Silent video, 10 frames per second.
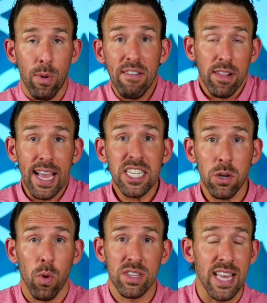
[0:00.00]

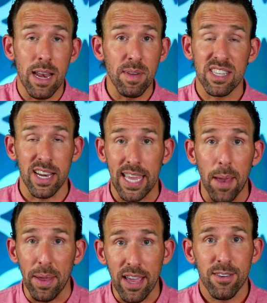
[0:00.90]
revelation was the enemy's going to
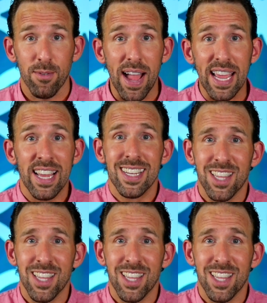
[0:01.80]
get me right